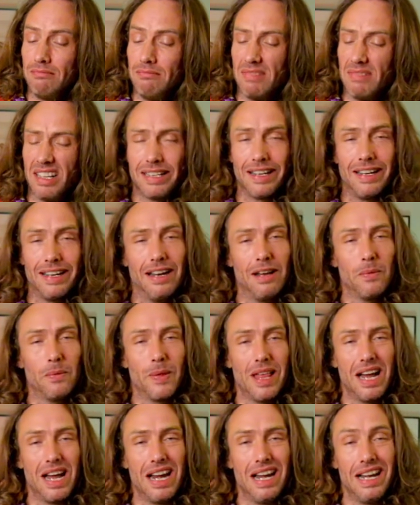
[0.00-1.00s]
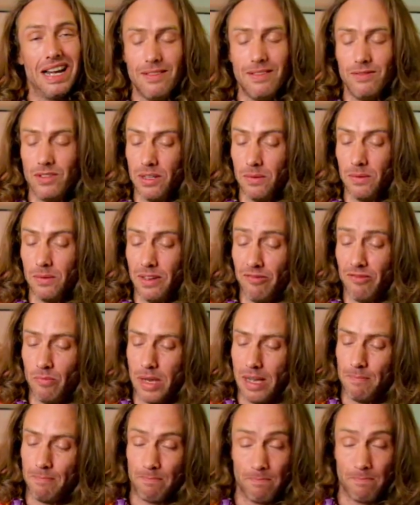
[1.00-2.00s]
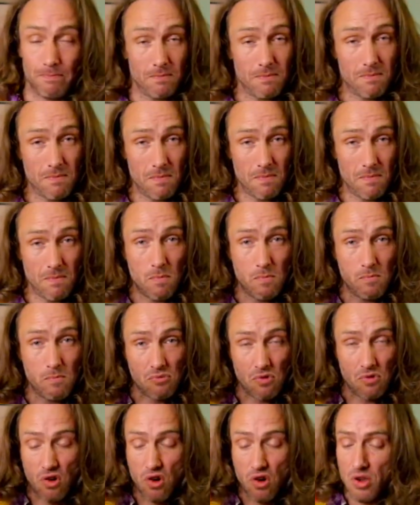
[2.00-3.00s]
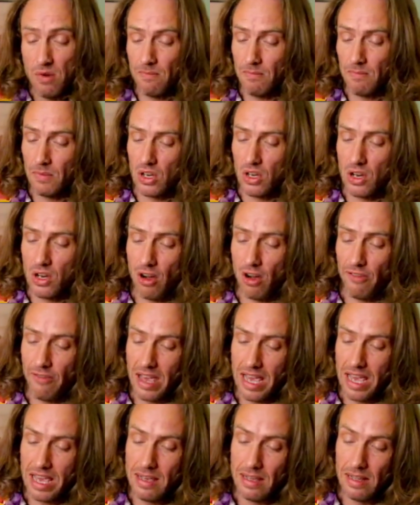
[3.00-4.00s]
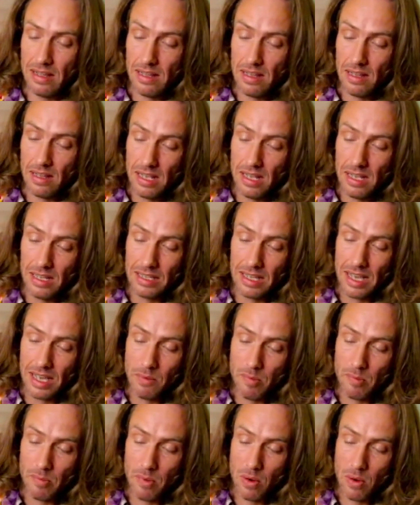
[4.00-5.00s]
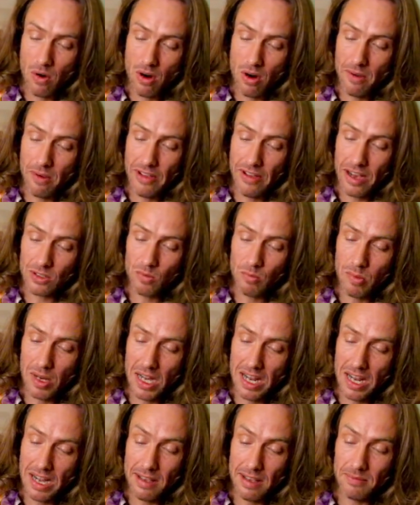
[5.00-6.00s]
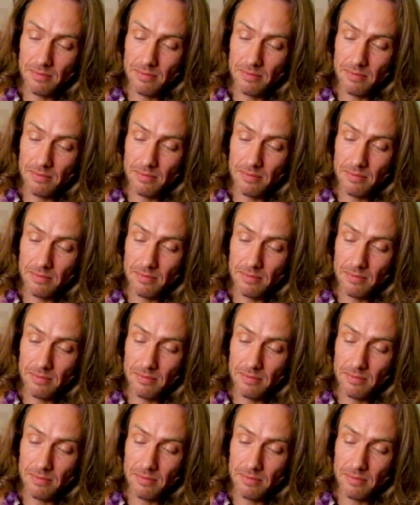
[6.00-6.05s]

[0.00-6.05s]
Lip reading: I don't know what that leaves you with, but brew, coffee. Can we pour it without spilling it?